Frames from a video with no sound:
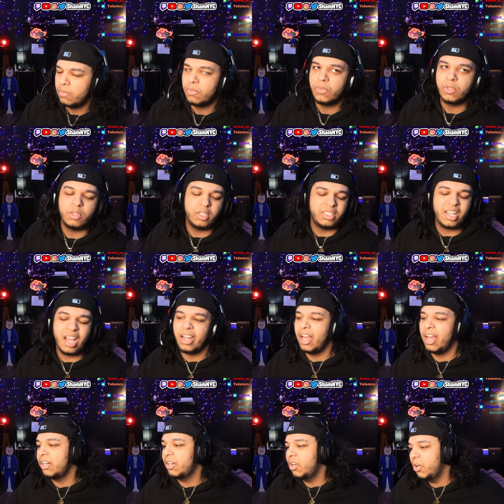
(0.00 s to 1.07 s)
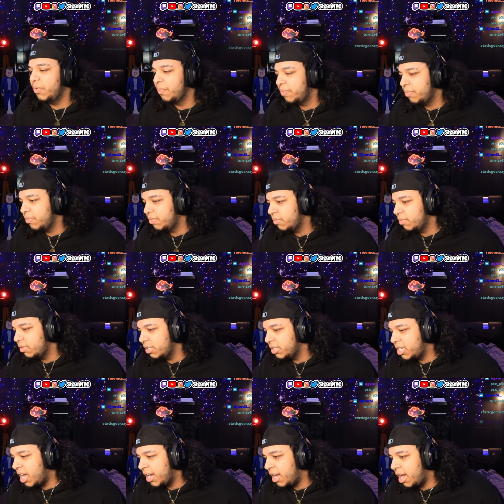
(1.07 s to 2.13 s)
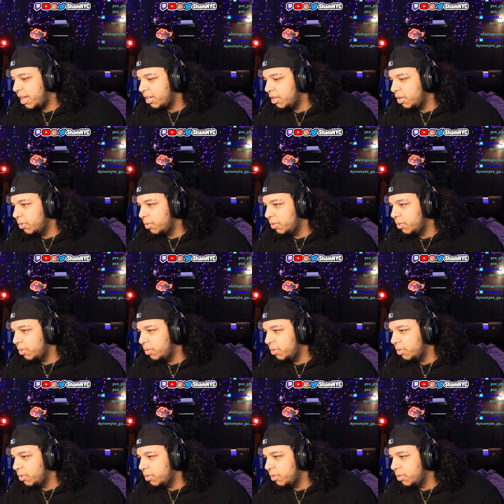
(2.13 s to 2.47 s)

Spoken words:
This guy got to go.